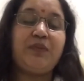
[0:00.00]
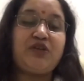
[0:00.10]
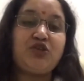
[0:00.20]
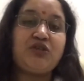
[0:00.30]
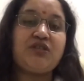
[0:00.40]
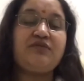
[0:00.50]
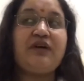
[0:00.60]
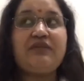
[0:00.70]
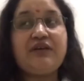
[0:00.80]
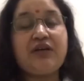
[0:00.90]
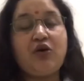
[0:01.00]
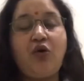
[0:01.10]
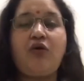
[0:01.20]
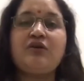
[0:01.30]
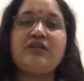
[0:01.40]
patients surviving
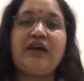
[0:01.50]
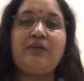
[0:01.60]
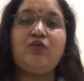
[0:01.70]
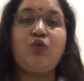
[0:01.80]
a long time